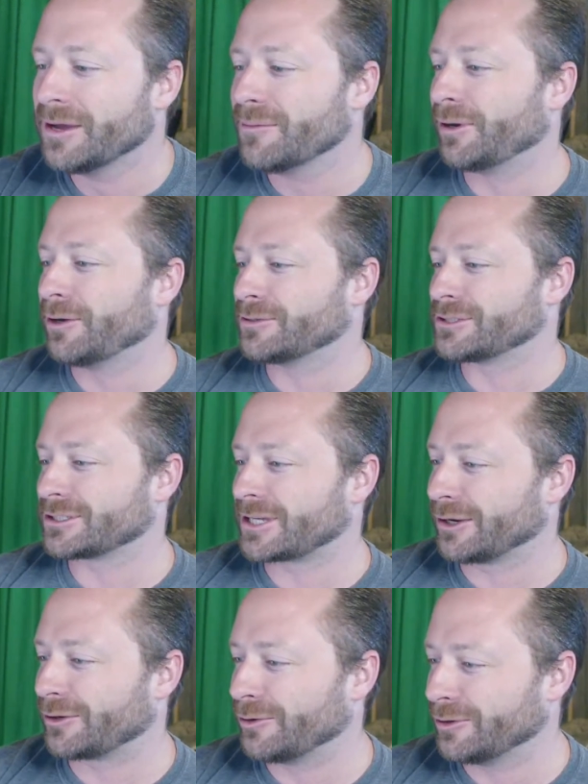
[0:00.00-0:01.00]
but it was just
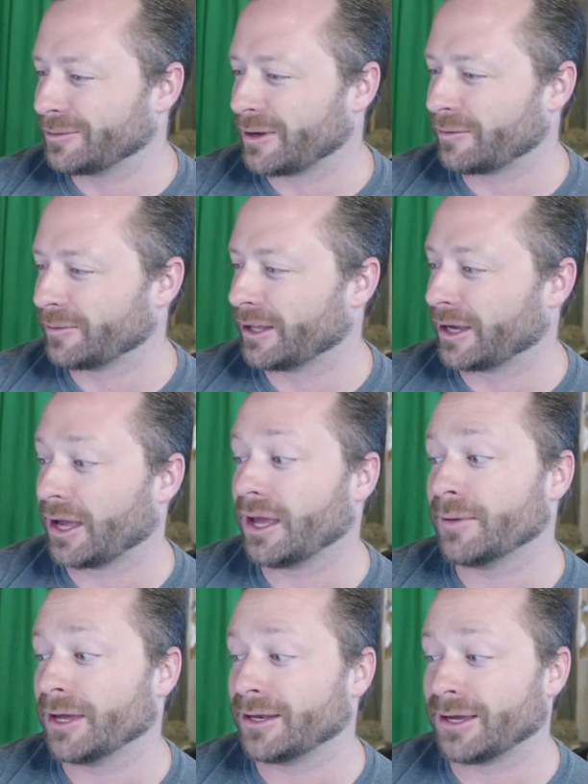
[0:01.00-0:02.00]
kind of cool to be able to be like, hey
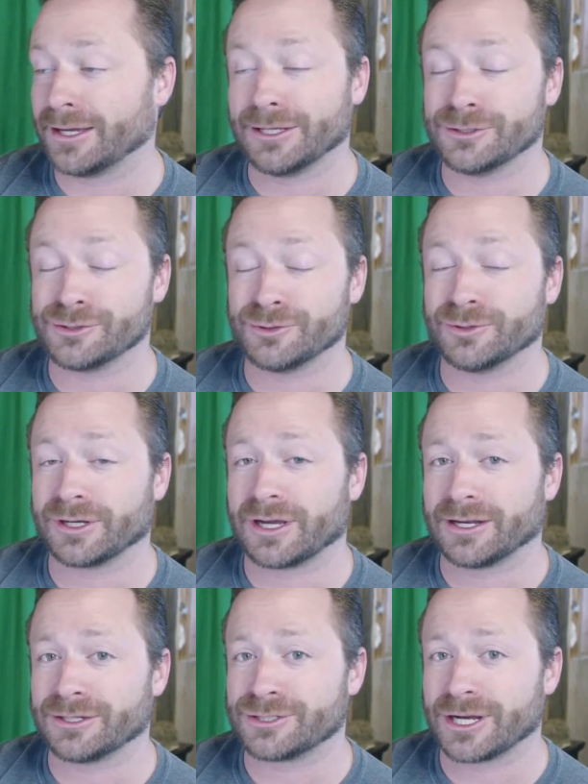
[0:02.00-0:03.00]
man, I need you to
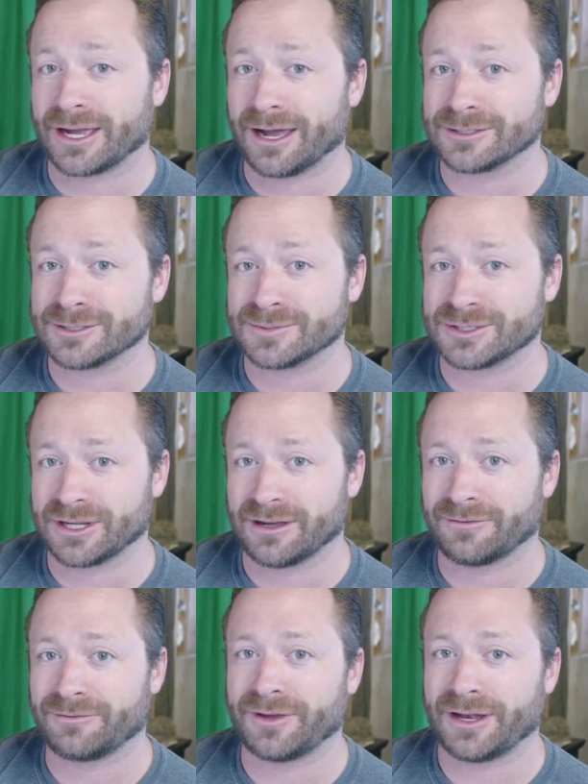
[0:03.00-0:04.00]
kind of check out some
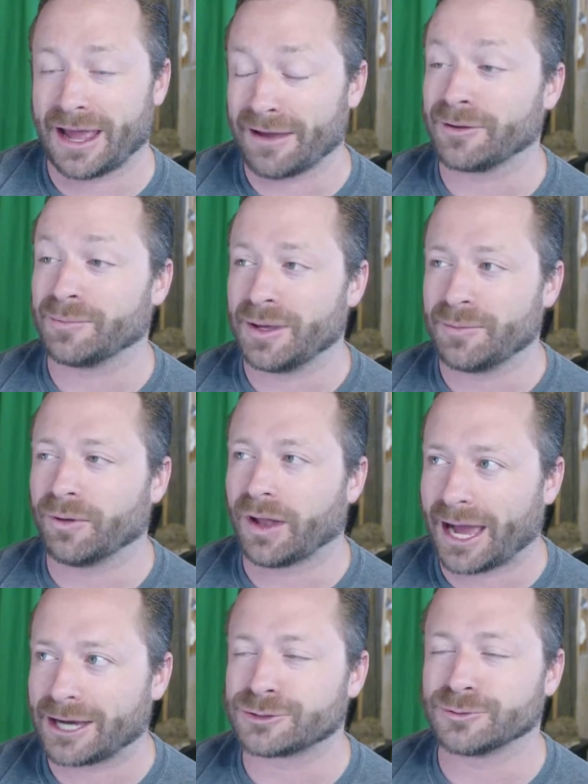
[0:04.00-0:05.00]
stuff, and having people
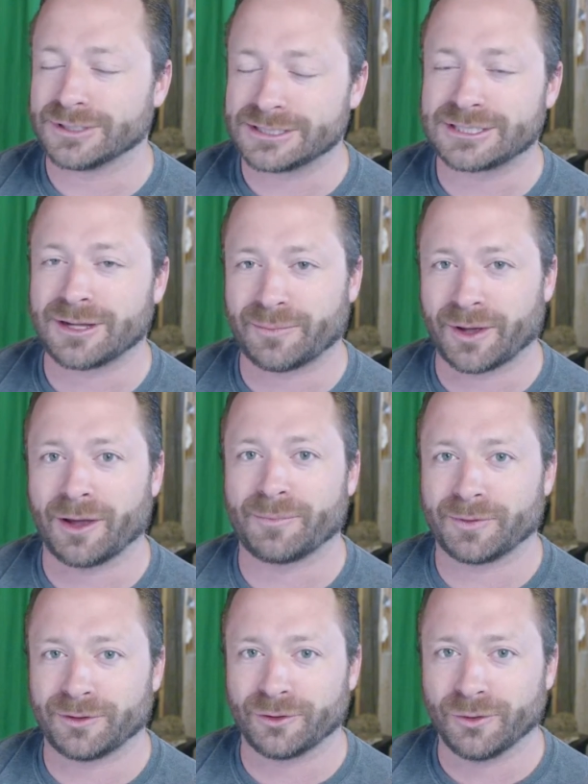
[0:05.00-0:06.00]
actually step up
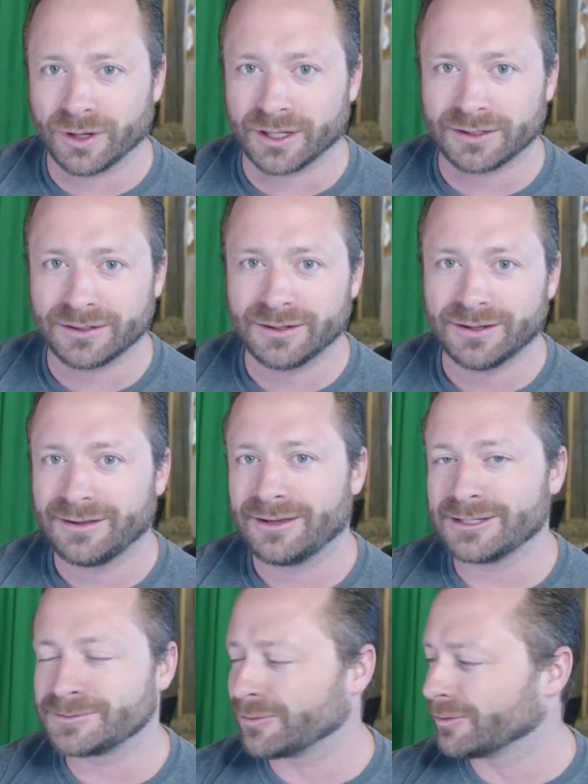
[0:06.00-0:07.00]
and do it.
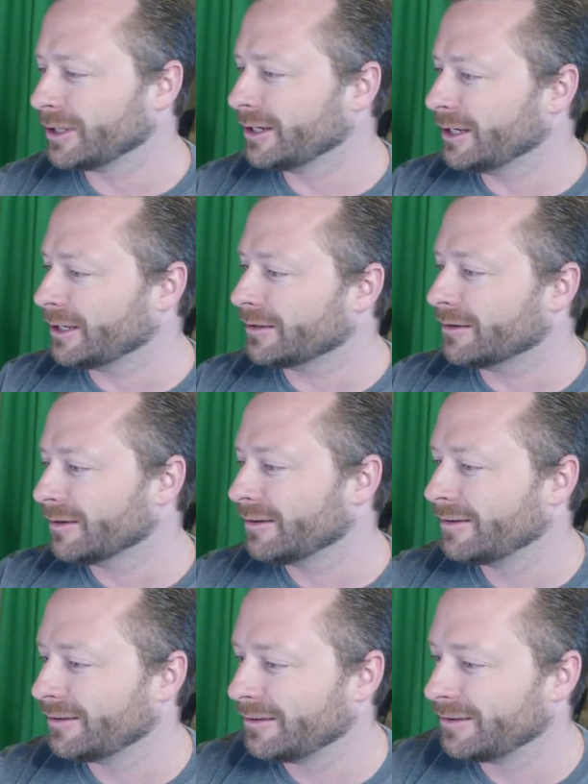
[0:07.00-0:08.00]
It's been really neat.
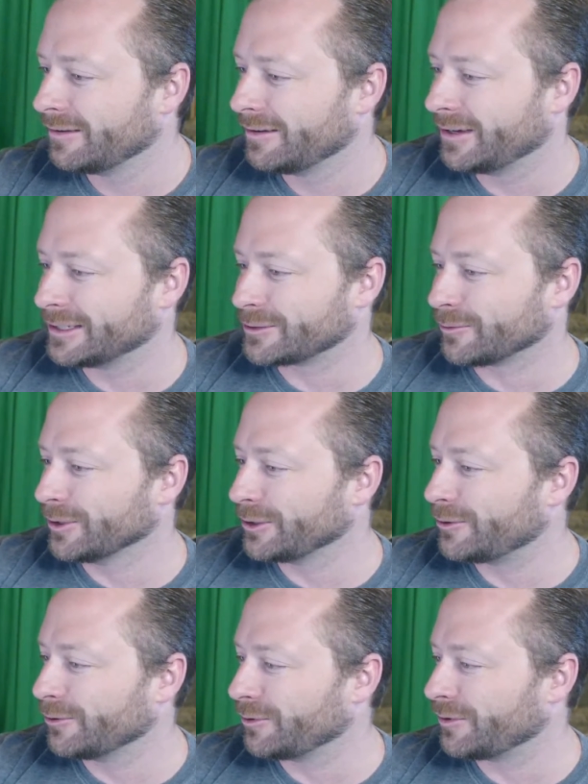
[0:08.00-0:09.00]
It's a really
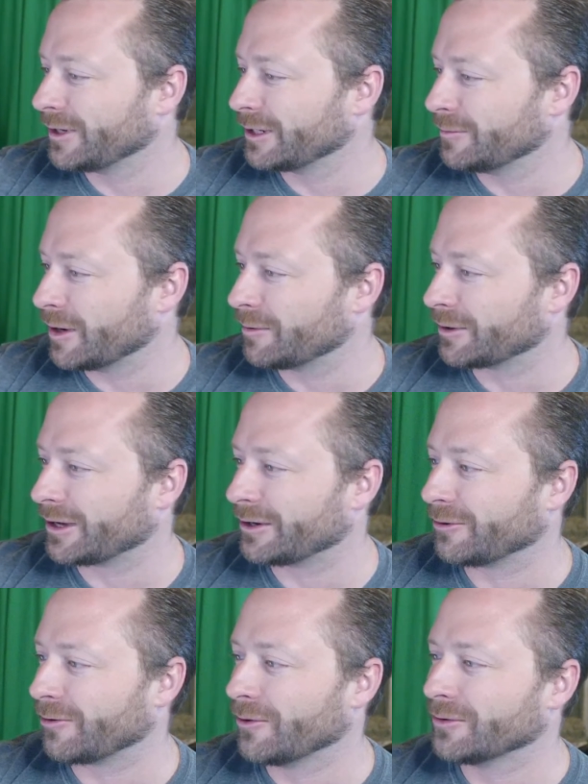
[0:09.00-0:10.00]
cool thing to be able to kind
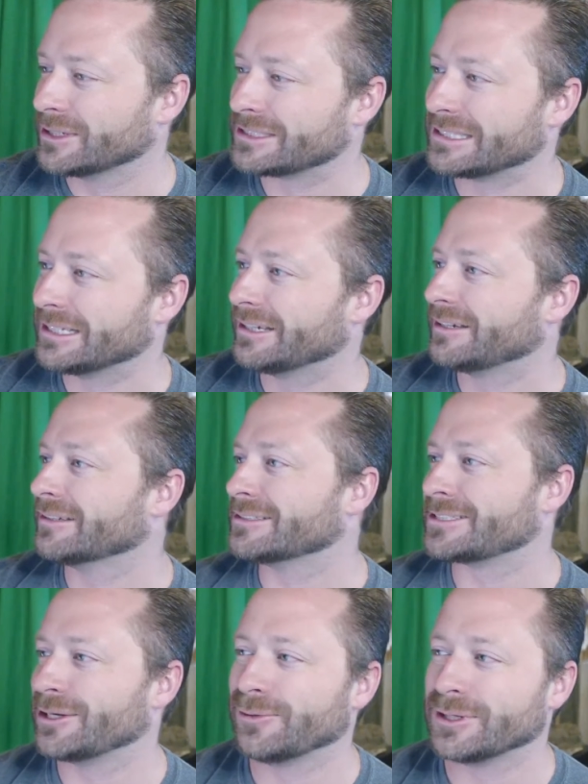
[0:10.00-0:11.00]
of grow this thing and
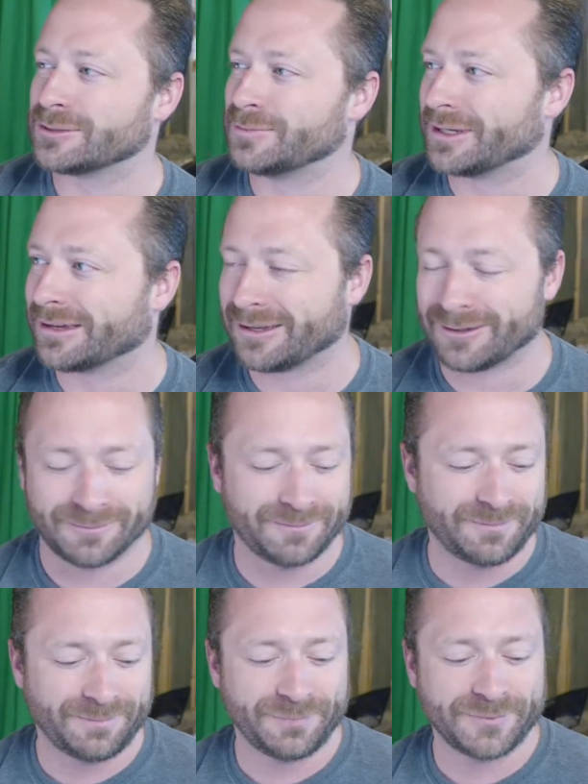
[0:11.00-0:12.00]
see what it's become.
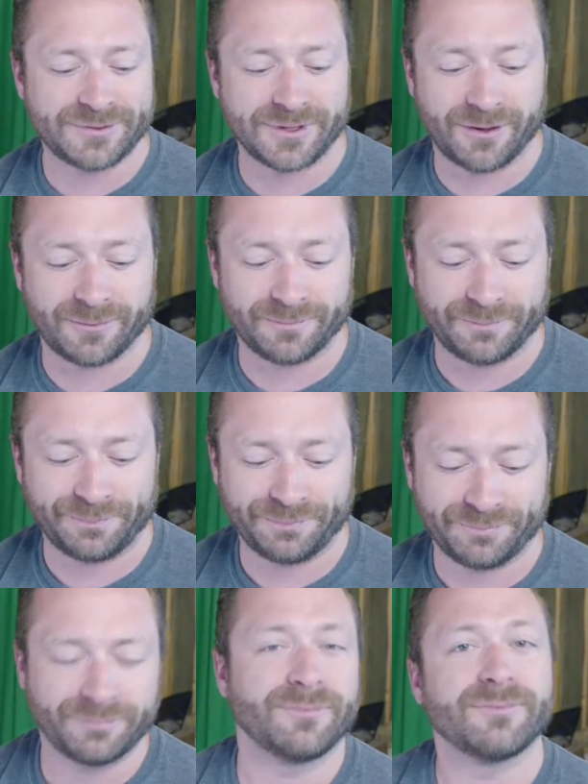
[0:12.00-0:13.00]
So
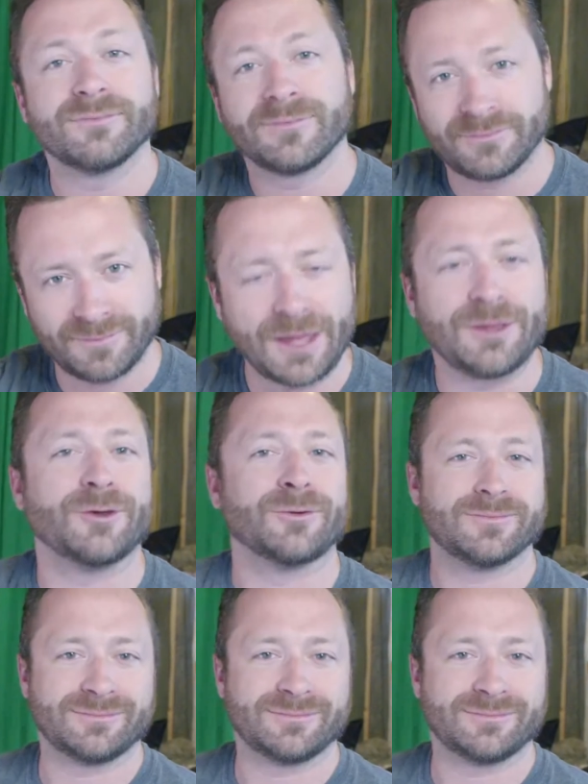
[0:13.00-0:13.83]
thank you.